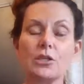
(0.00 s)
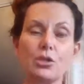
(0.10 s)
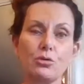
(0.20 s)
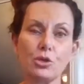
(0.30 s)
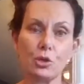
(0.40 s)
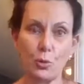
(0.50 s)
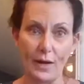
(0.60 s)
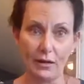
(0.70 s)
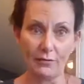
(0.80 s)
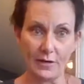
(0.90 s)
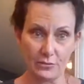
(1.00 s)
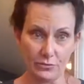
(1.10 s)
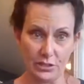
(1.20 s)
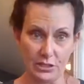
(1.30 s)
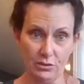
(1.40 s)
to
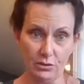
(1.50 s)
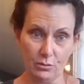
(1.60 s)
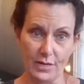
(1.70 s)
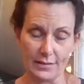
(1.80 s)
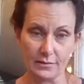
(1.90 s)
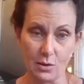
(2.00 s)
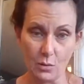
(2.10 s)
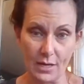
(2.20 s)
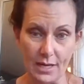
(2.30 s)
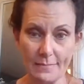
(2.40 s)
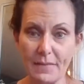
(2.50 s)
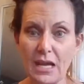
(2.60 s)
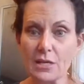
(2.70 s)
$1,200 US. Okay.